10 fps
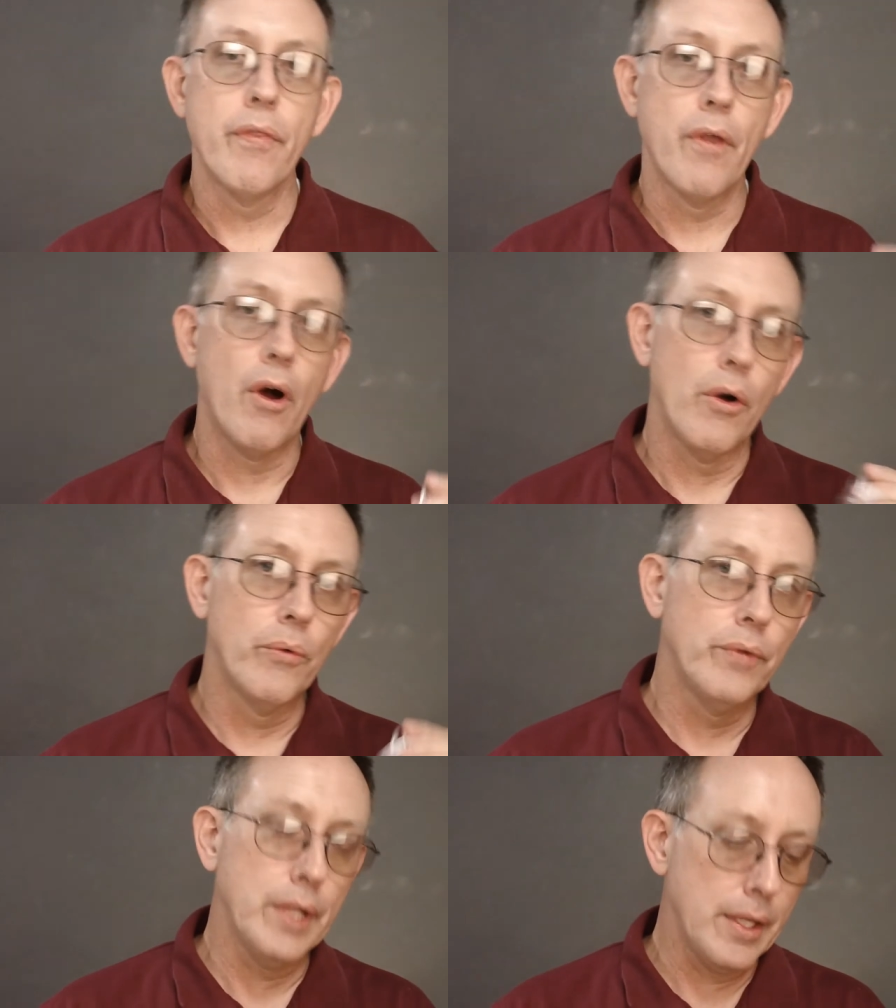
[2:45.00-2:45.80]
The
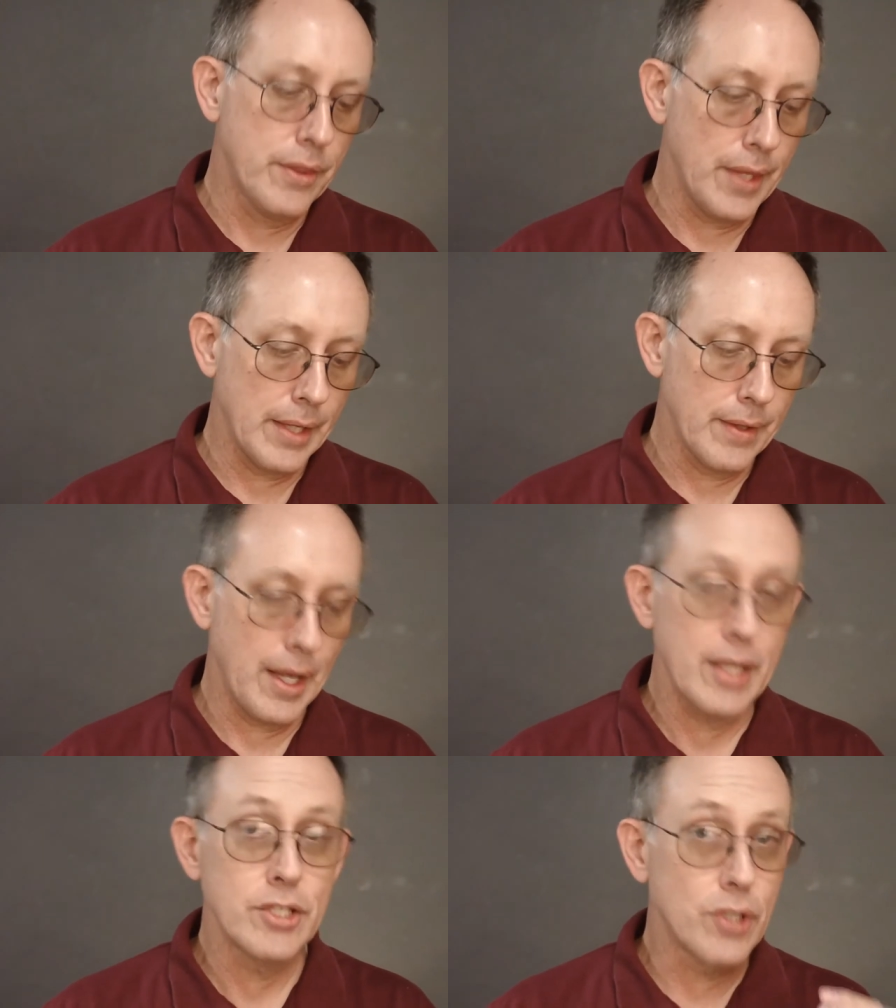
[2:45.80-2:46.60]
only thing that
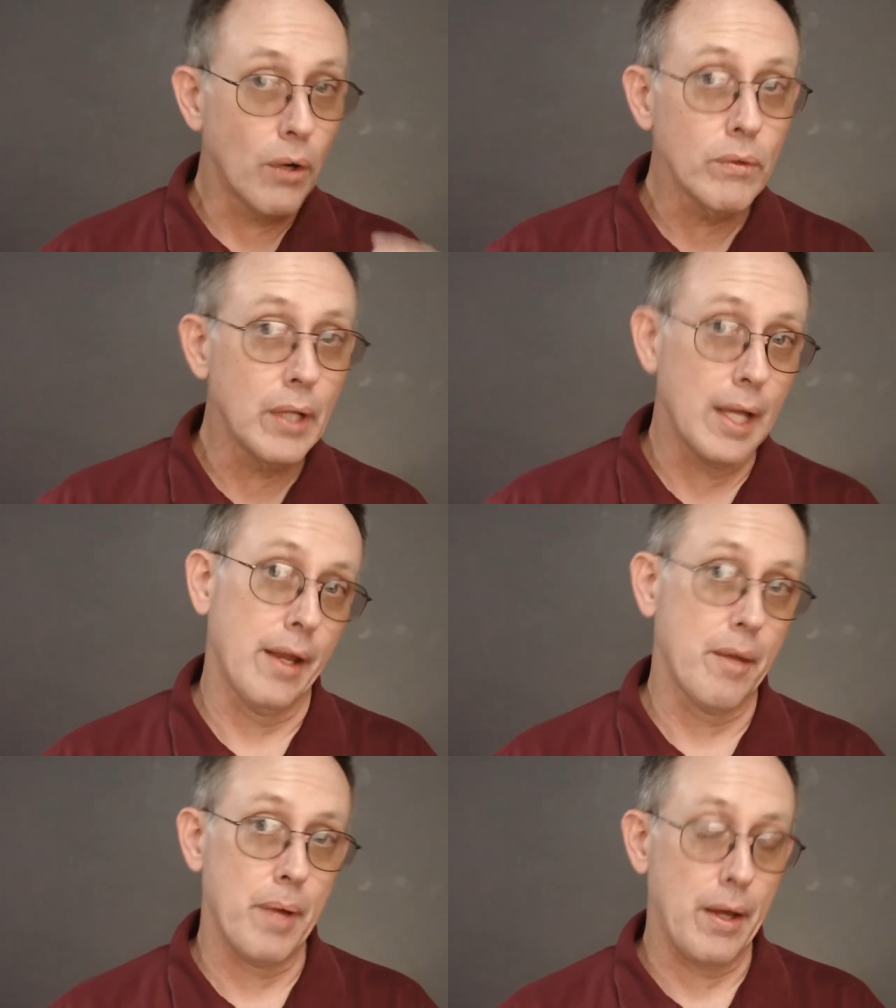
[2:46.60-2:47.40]
I don't
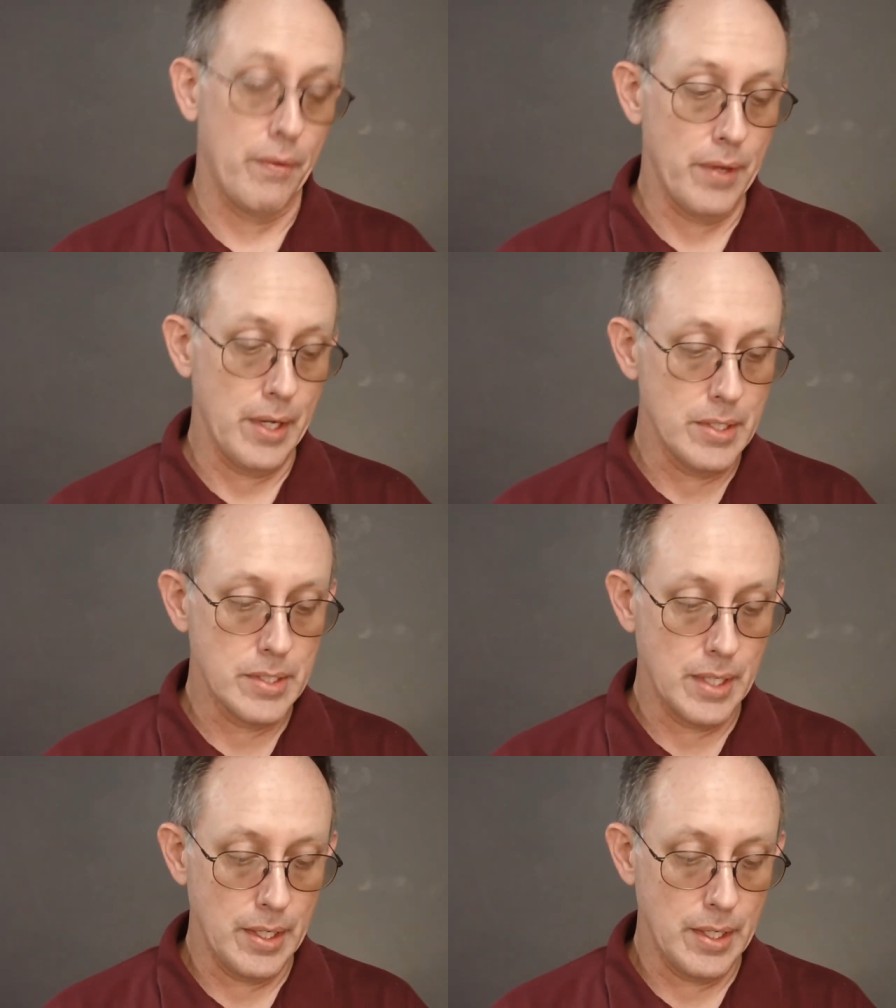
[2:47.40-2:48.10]
like about these